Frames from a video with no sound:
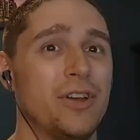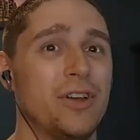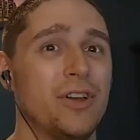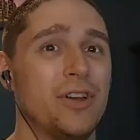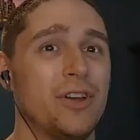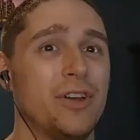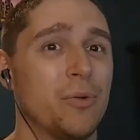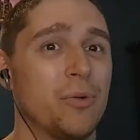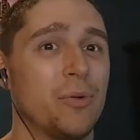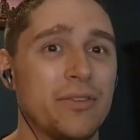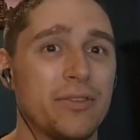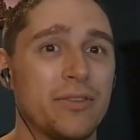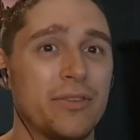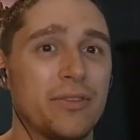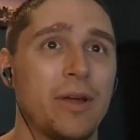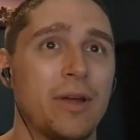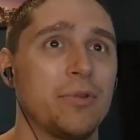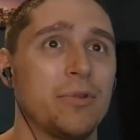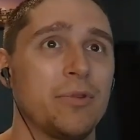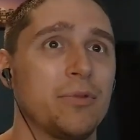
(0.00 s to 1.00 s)
Yeah,
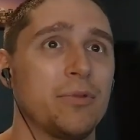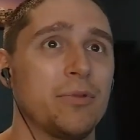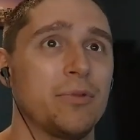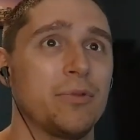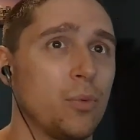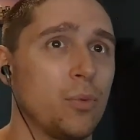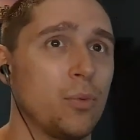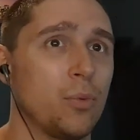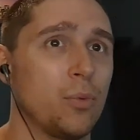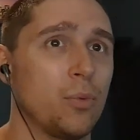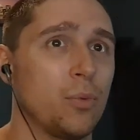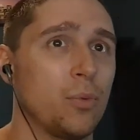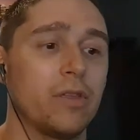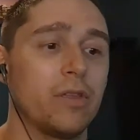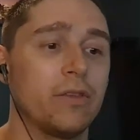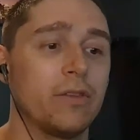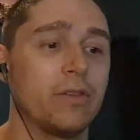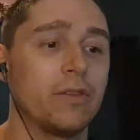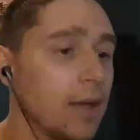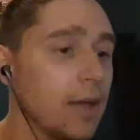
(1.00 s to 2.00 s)
and I
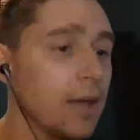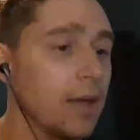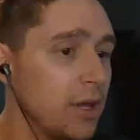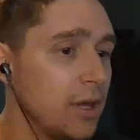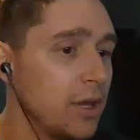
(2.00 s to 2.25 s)
agree. To